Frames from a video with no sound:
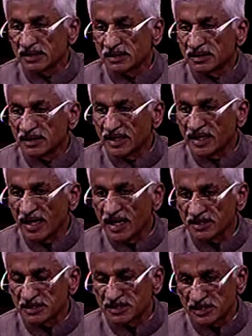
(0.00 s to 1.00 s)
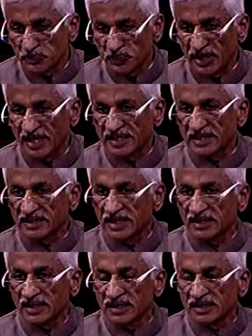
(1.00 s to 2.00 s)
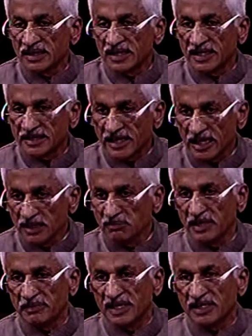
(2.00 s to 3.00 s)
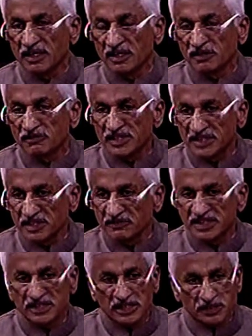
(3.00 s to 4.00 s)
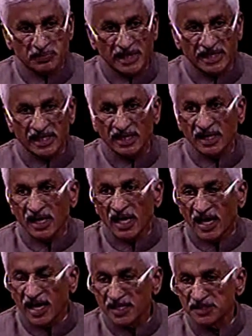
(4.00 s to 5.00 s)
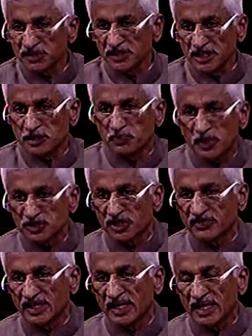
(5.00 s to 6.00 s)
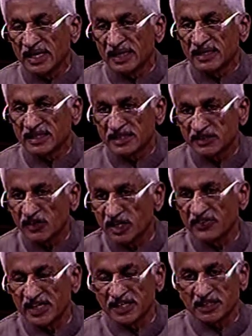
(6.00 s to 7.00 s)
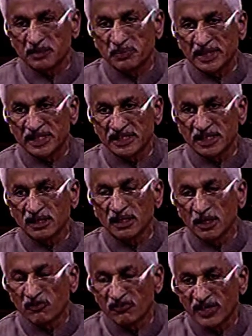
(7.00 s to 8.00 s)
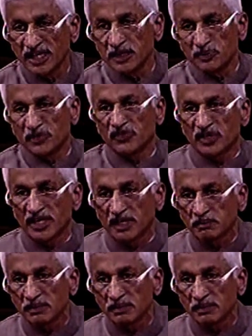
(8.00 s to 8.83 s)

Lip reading: there has to, stipulating that a time limit within which the speaker has to dispose of the disqualification petition filed before him.